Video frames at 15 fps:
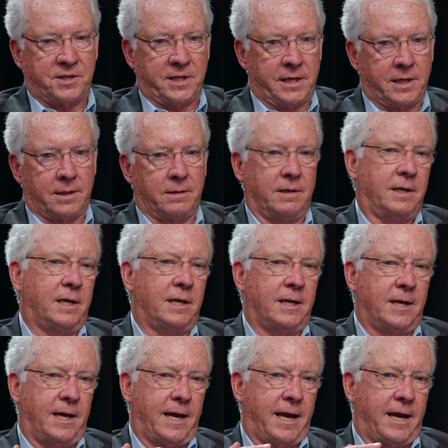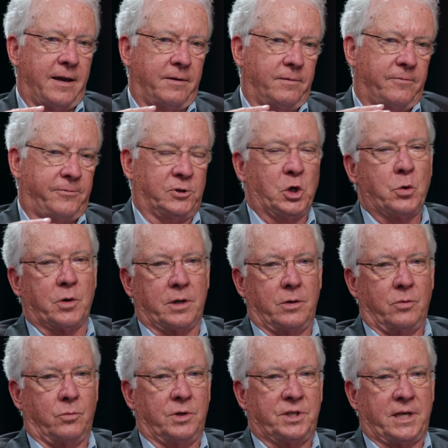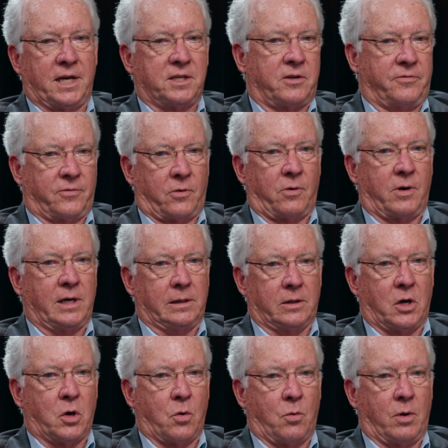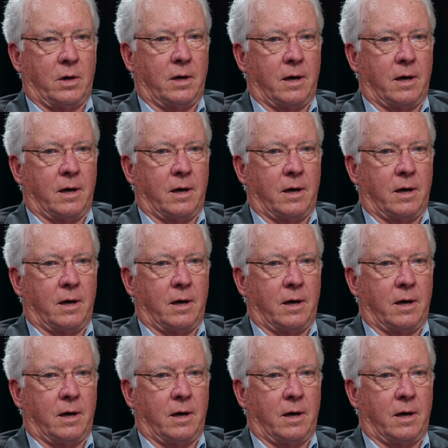in it a fluid which has a very low